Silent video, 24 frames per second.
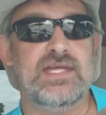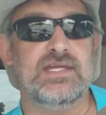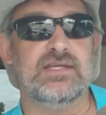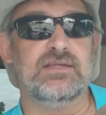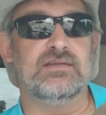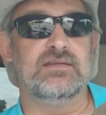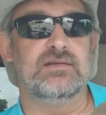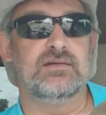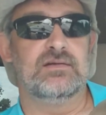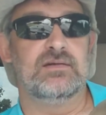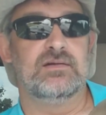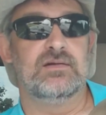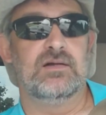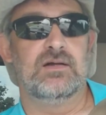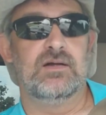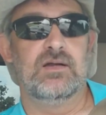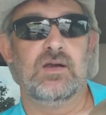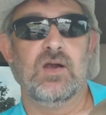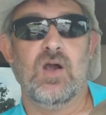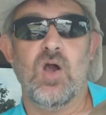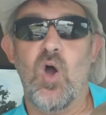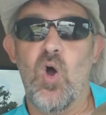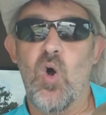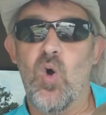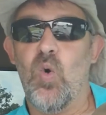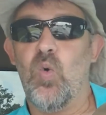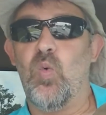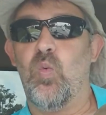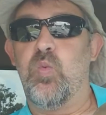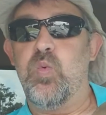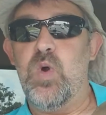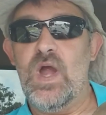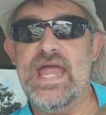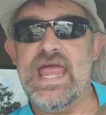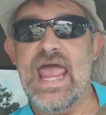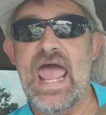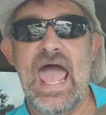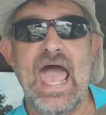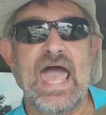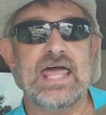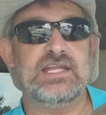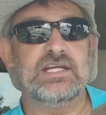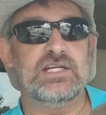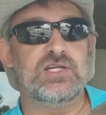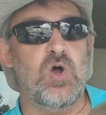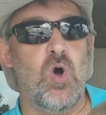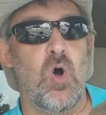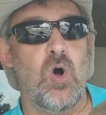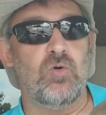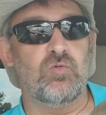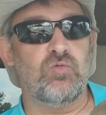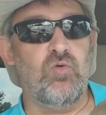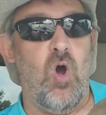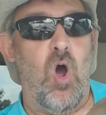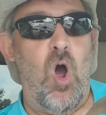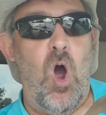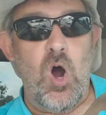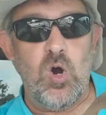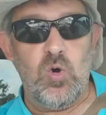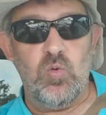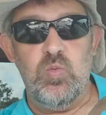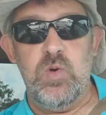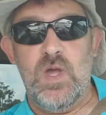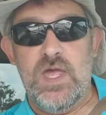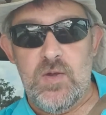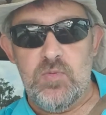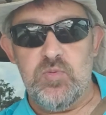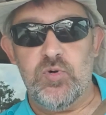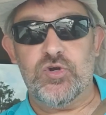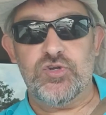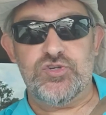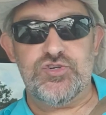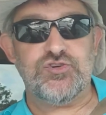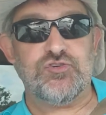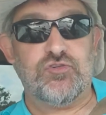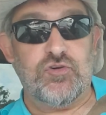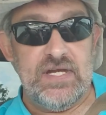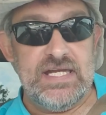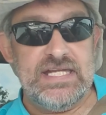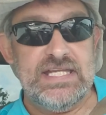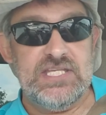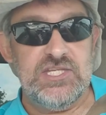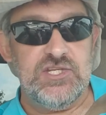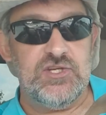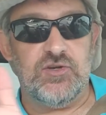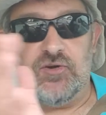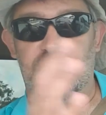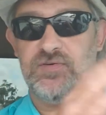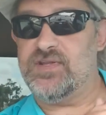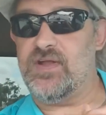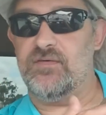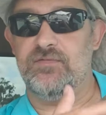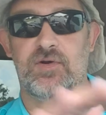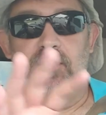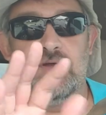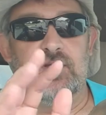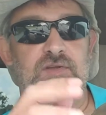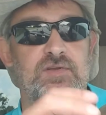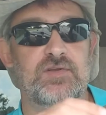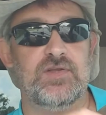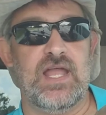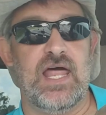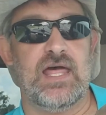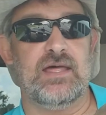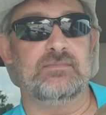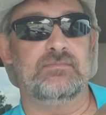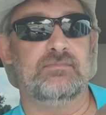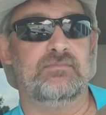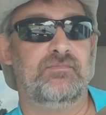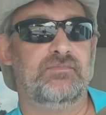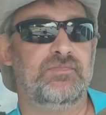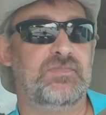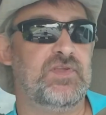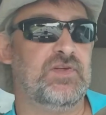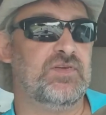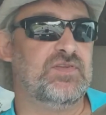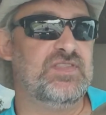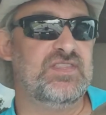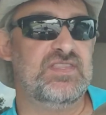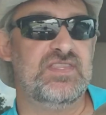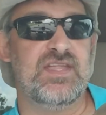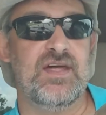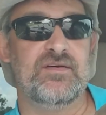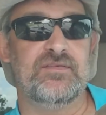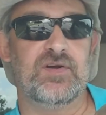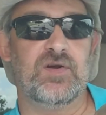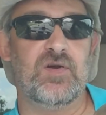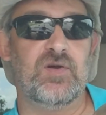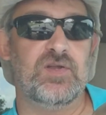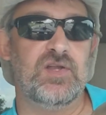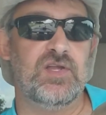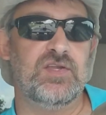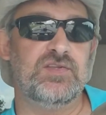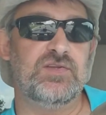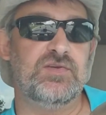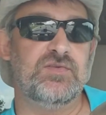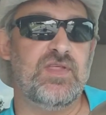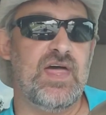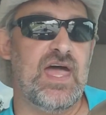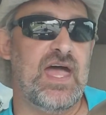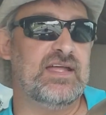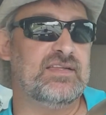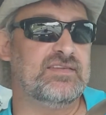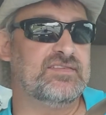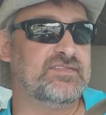We had it all wrong. We were treating you. They're never going to do that. They're never going to do that.